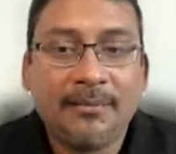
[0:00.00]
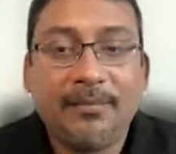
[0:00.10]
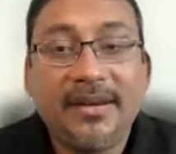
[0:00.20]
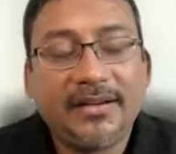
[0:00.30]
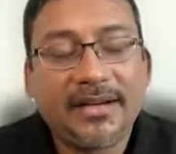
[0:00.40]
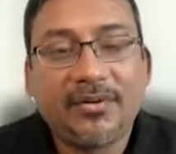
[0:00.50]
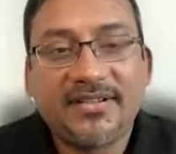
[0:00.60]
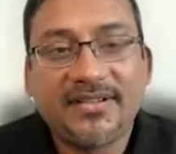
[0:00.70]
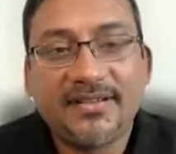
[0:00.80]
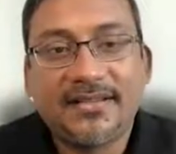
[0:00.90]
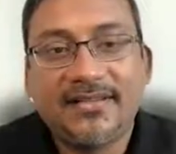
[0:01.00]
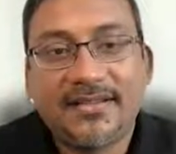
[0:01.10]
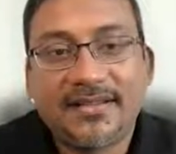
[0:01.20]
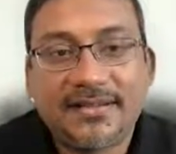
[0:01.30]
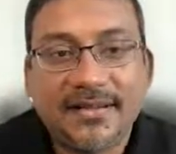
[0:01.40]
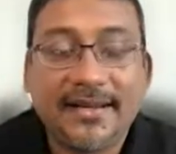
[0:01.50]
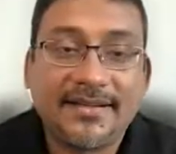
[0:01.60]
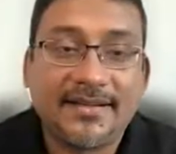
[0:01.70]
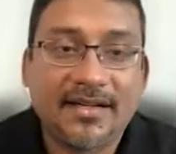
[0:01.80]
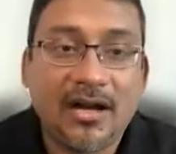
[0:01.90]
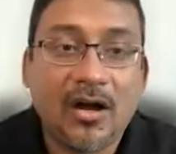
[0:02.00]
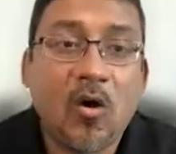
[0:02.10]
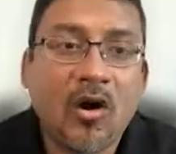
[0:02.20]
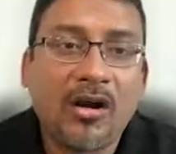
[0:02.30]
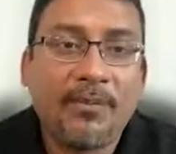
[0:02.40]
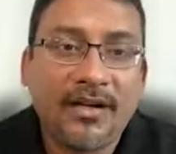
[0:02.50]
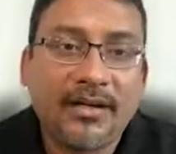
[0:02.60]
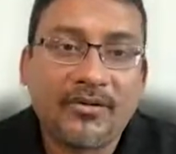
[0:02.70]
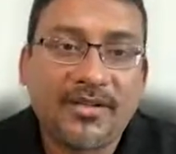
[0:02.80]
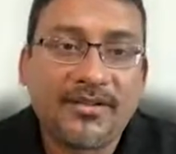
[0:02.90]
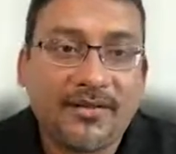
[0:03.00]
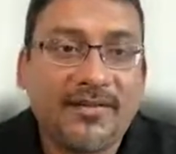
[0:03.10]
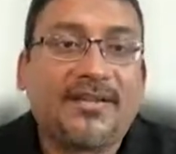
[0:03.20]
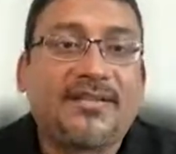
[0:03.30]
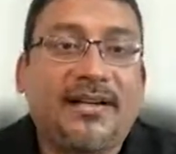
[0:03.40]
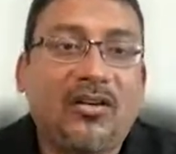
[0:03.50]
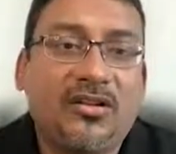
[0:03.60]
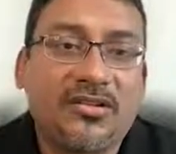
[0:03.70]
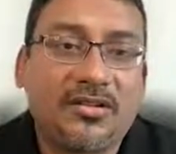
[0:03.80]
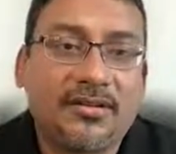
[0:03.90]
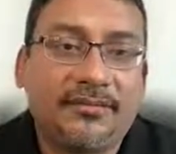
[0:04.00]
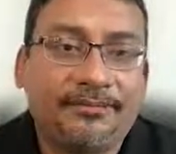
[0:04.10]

big data processing services, etc., all built using serverless technologies.